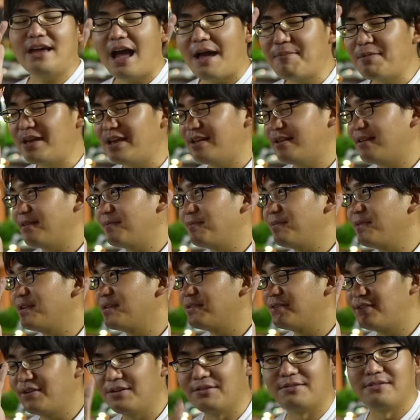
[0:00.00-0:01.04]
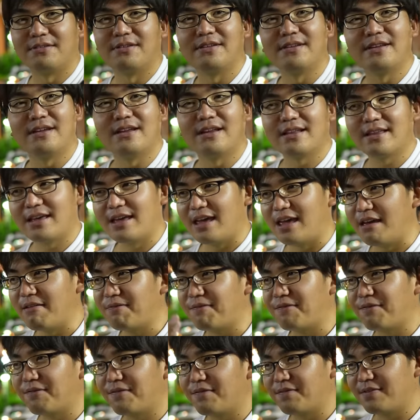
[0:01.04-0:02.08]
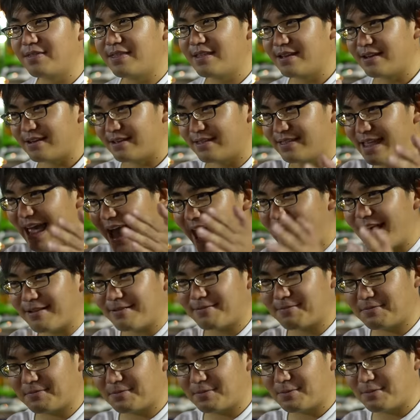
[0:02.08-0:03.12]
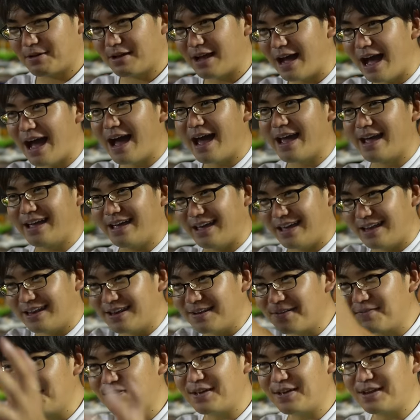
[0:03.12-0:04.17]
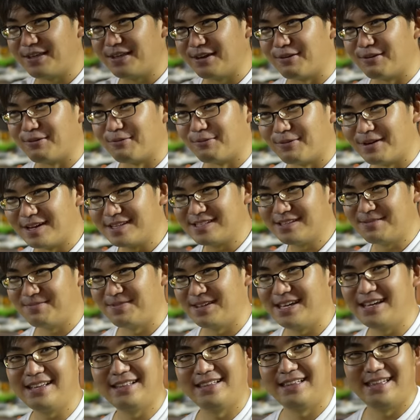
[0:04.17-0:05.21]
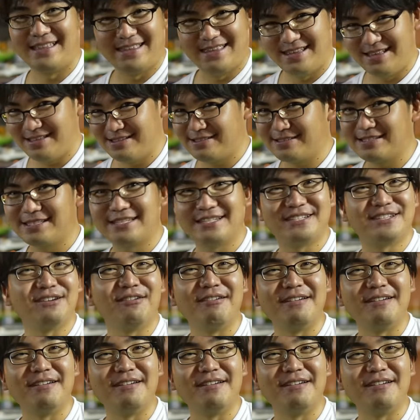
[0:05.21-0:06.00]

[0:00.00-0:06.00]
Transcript: I mean, dude, if that guy in the video wasn't me, so